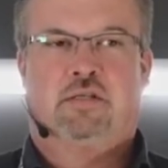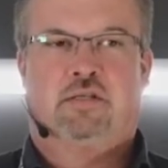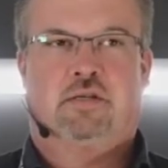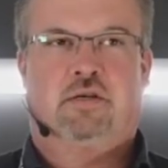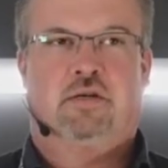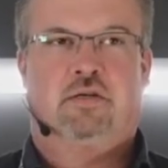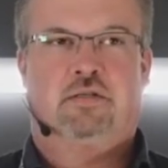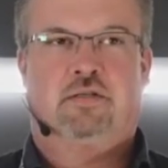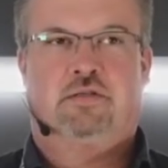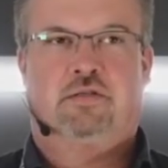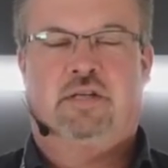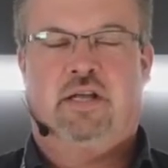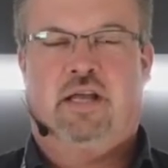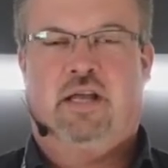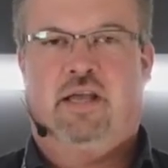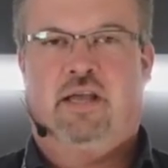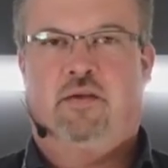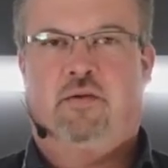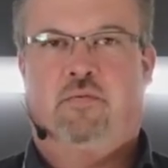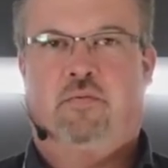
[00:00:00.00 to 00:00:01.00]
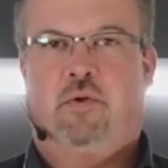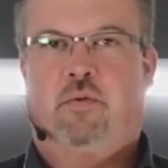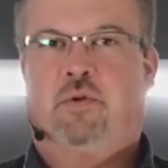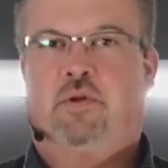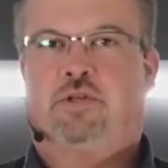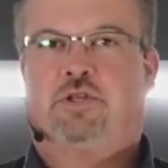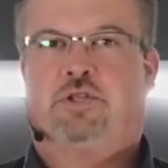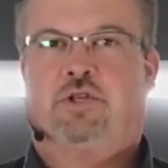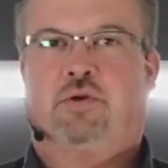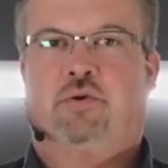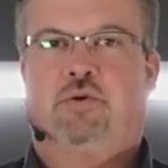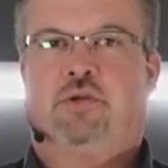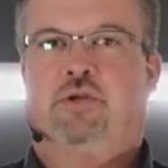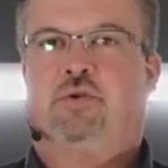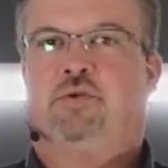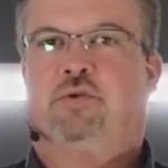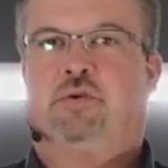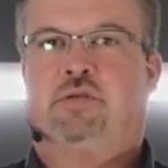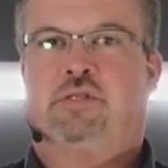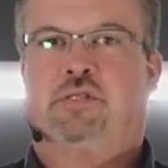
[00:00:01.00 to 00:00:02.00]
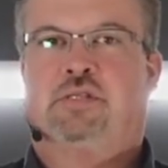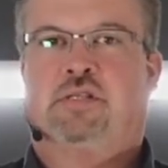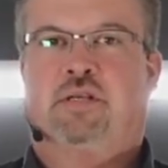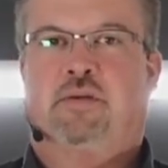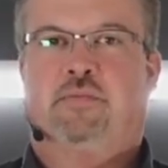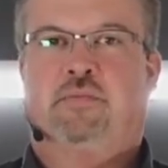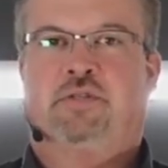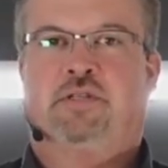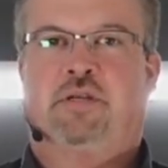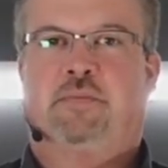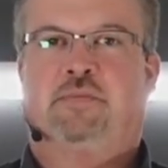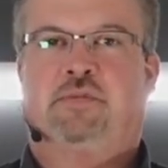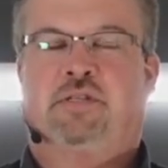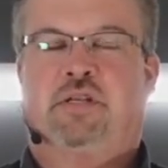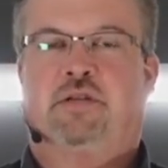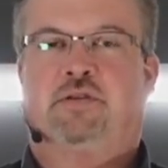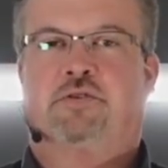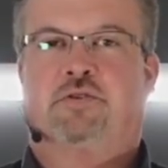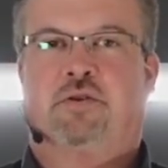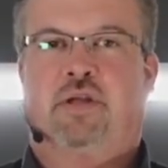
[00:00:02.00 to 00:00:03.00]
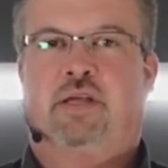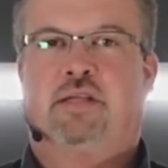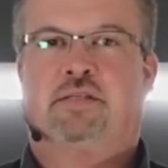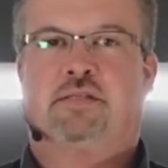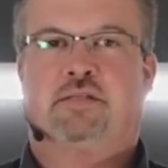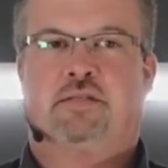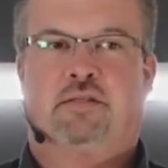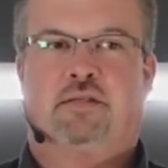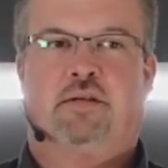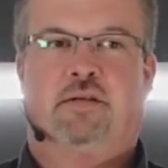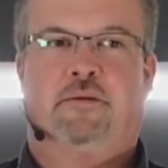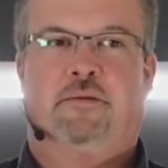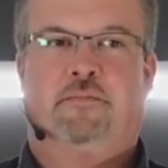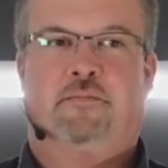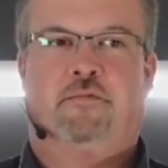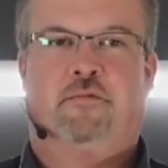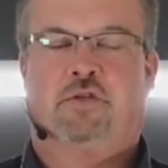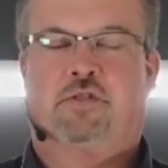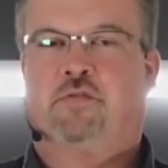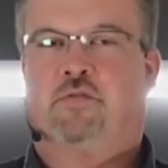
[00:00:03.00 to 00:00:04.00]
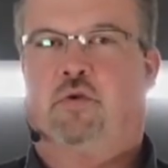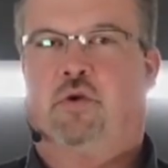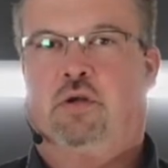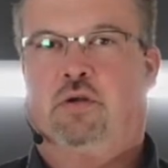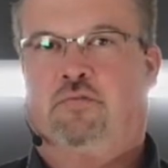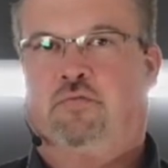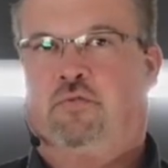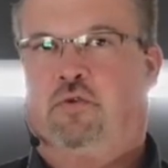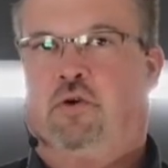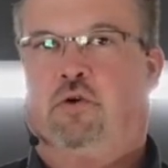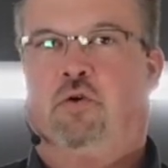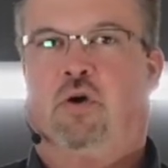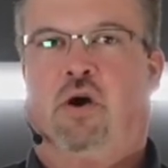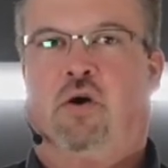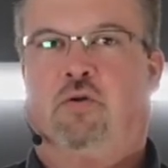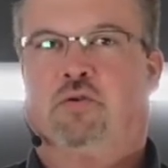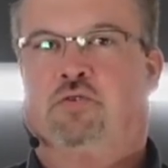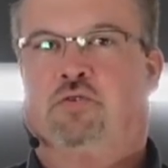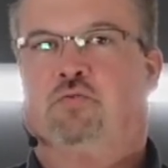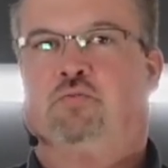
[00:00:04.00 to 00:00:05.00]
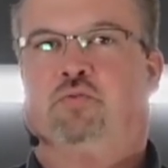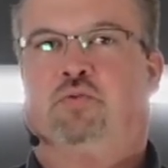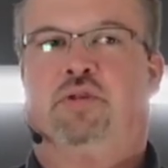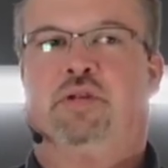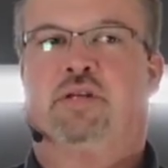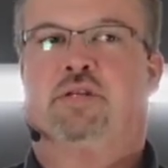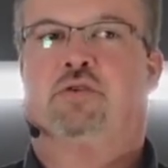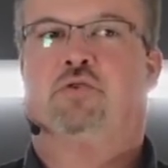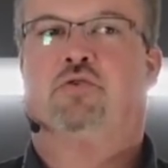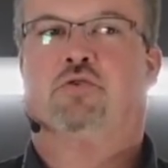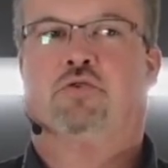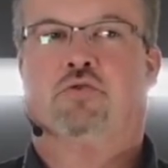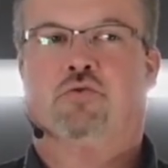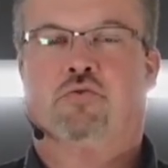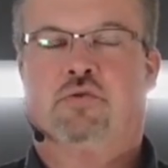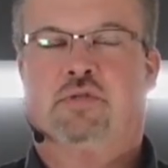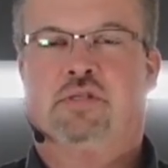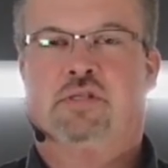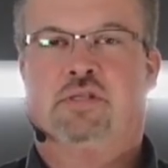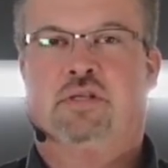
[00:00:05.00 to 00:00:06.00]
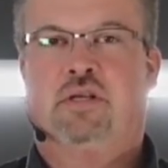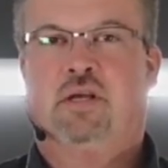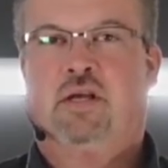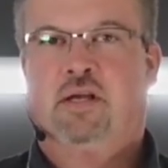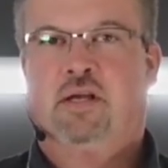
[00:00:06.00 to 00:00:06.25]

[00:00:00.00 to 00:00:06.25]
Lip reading: So today we will show you some tips and tricks for the workflow, how to print cocoons.